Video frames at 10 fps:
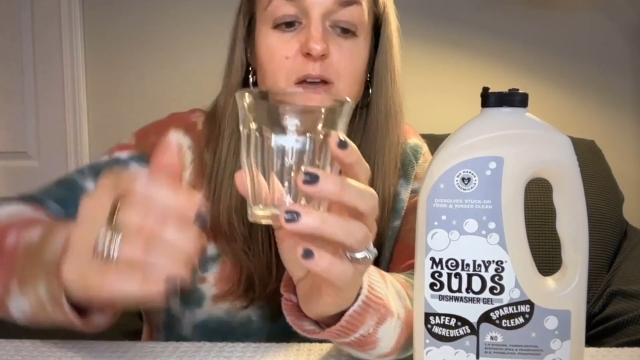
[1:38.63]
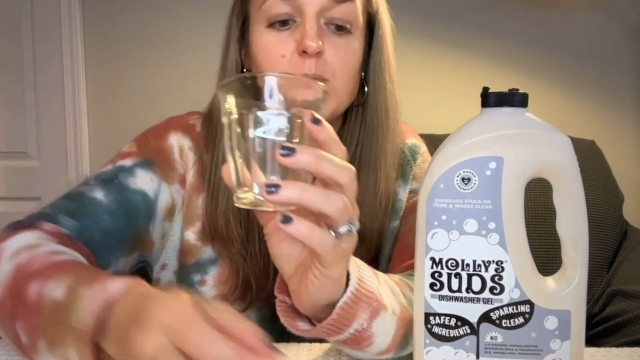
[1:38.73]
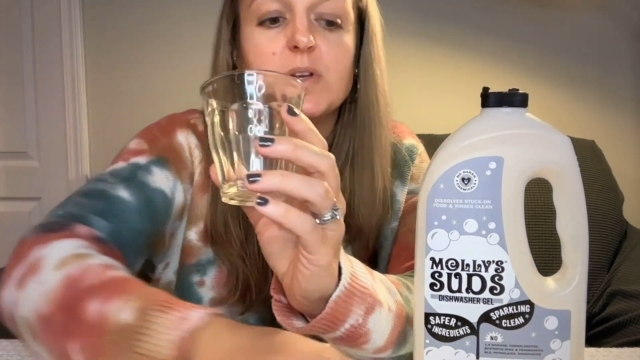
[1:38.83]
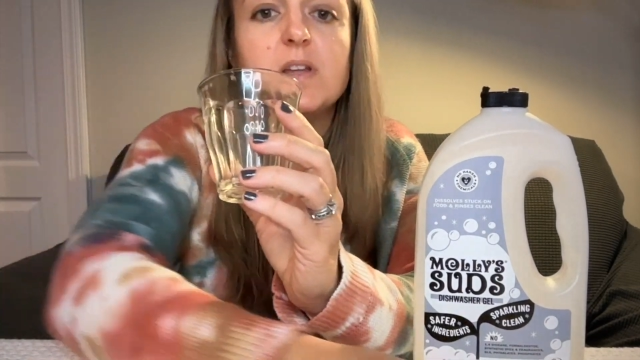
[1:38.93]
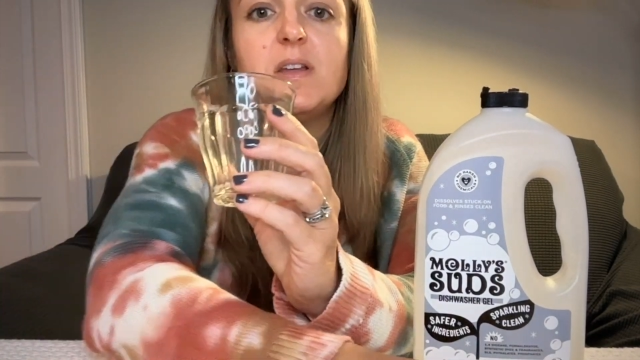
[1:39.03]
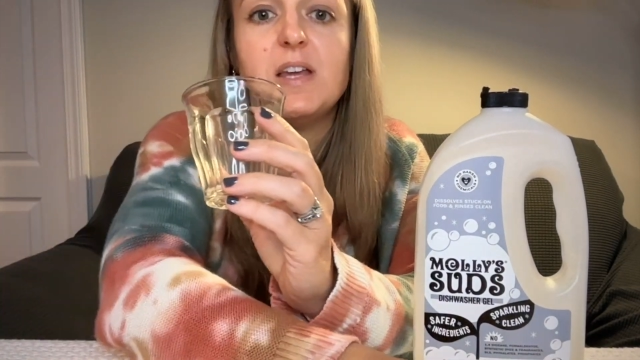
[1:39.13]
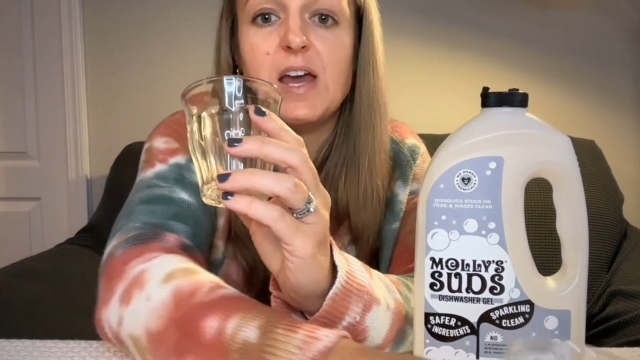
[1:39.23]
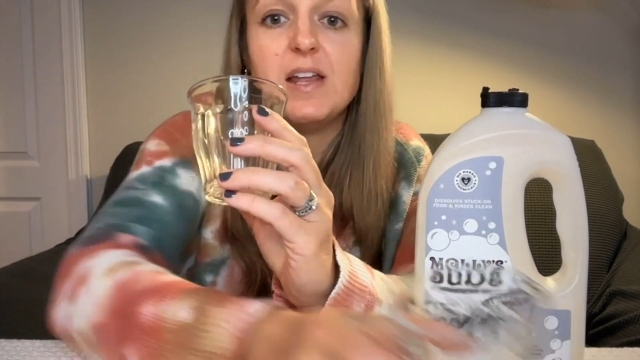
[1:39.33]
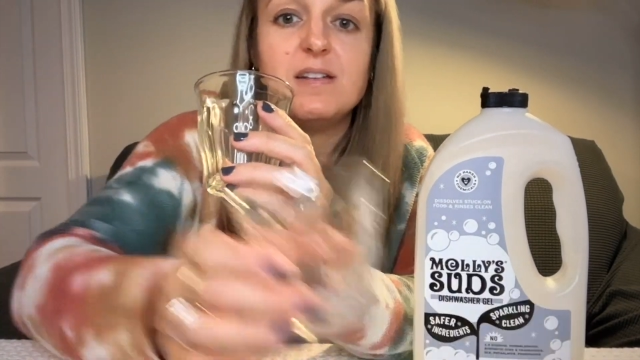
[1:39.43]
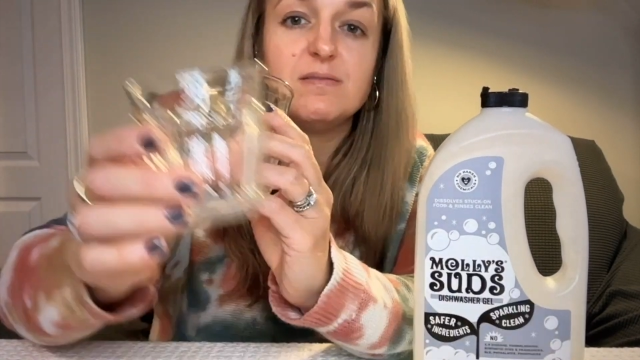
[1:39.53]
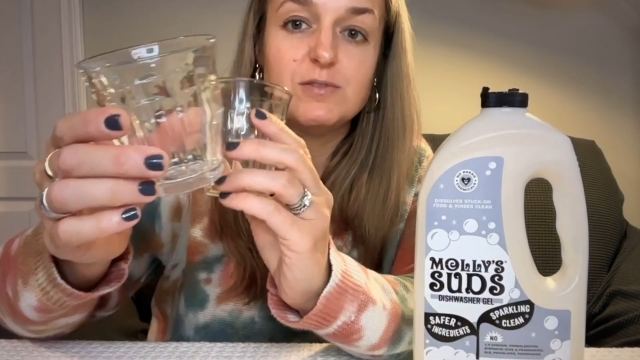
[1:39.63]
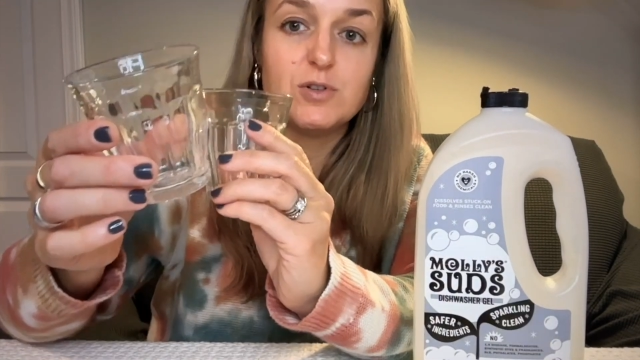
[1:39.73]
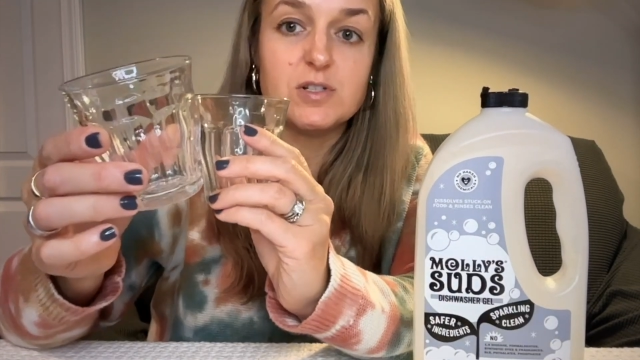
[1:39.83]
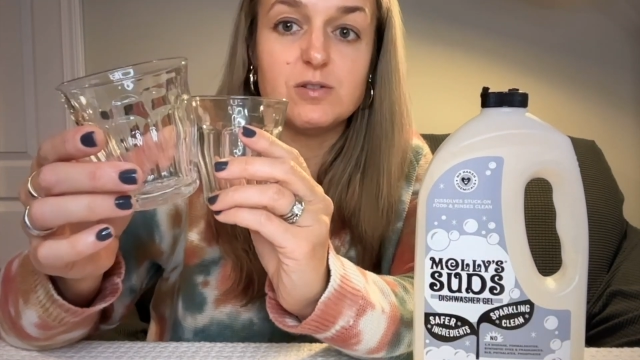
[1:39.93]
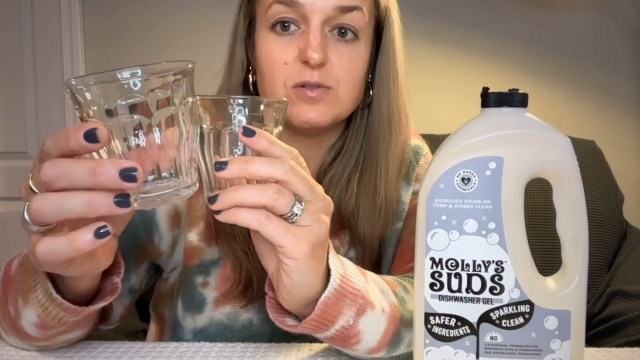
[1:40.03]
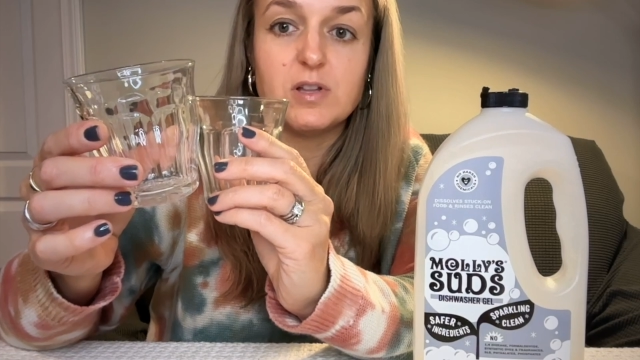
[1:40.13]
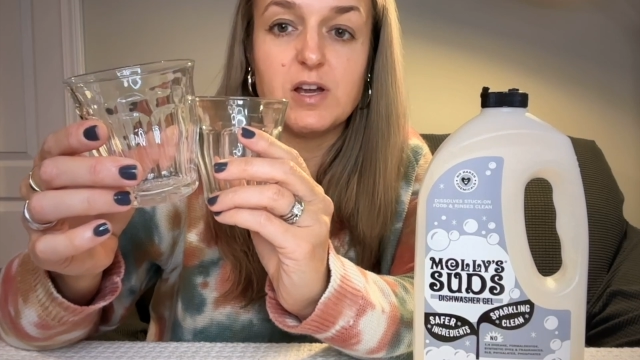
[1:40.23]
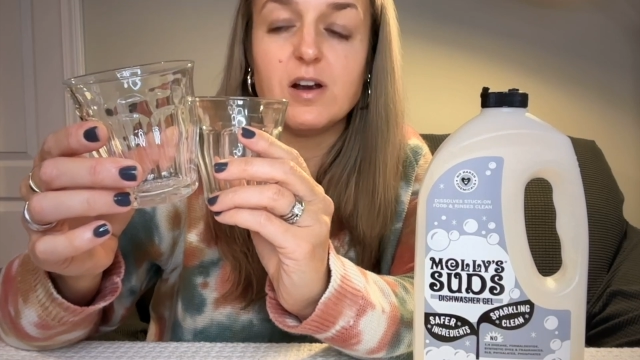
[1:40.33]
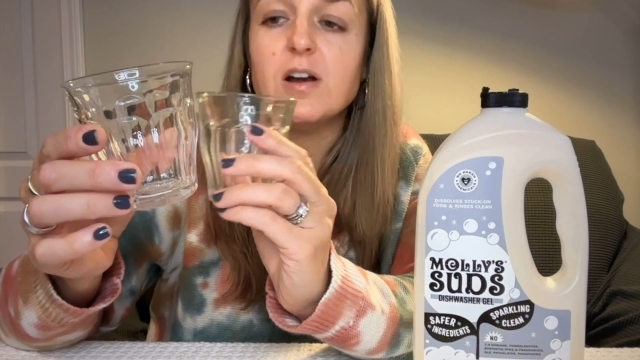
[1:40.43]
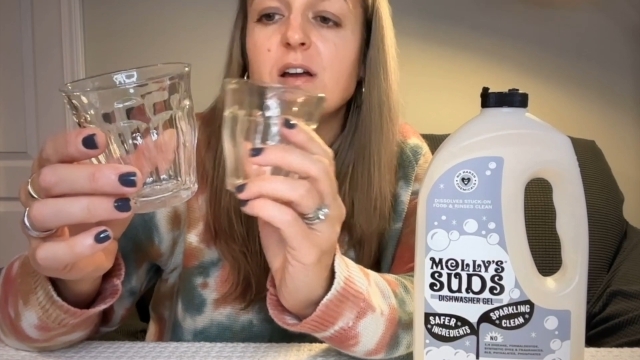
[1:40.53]
it would get crystal
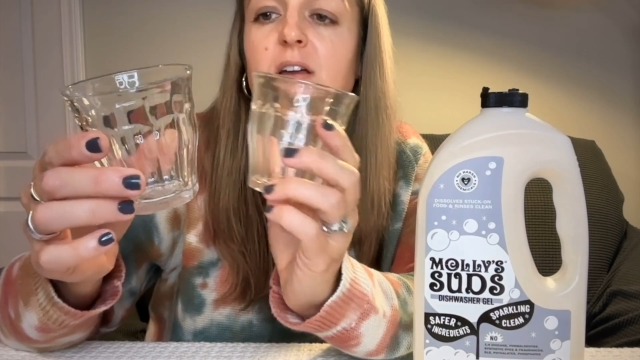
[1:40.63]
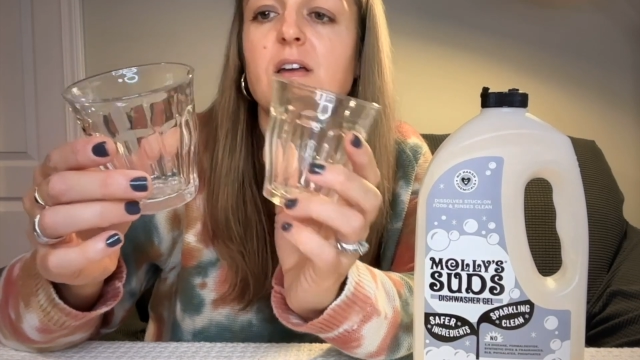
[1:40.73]
clear.